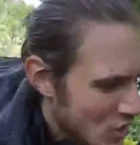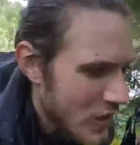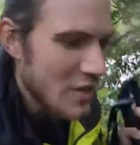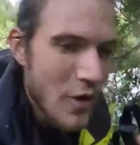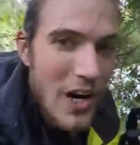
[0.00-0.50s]

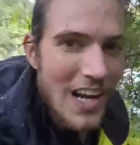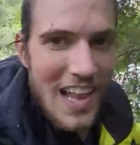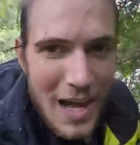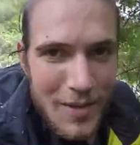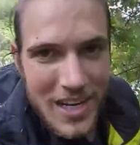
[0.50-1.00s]
24
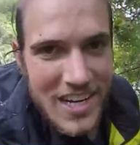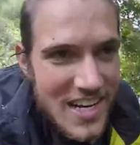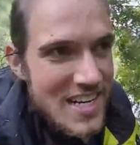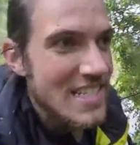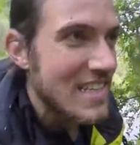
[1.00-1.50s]

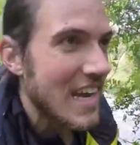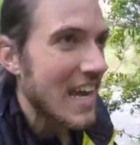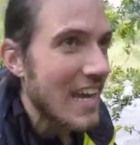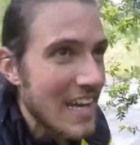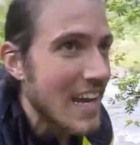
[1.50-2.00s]
kilometers
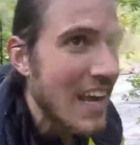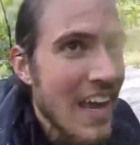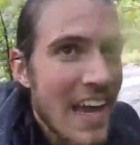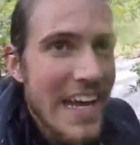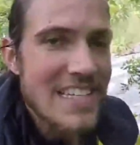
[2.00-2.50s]
in,
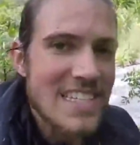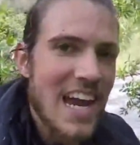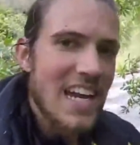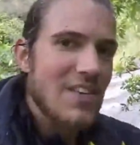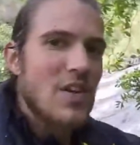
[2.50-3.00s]
it's
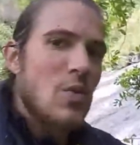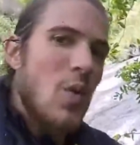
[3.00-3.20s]
not even